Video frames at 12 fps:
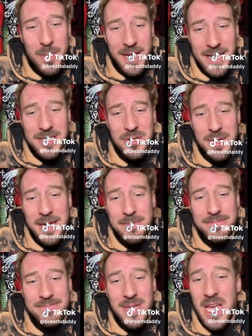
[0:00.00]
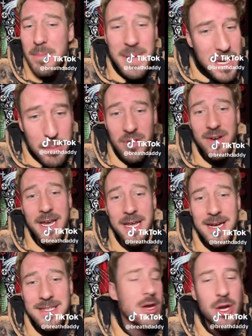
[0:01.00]
history in manipulating
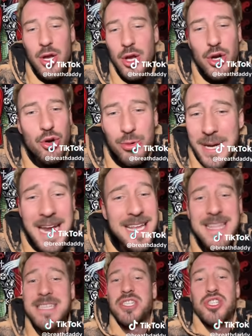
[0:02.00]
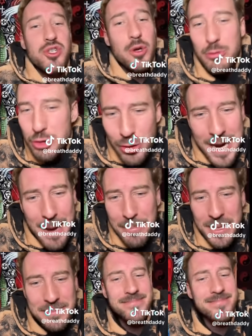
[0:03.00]
us, creating this soul trap,
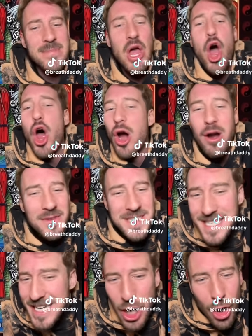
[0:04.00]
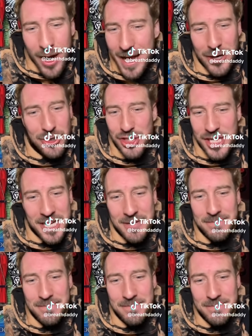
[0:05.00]
harvesting our energy.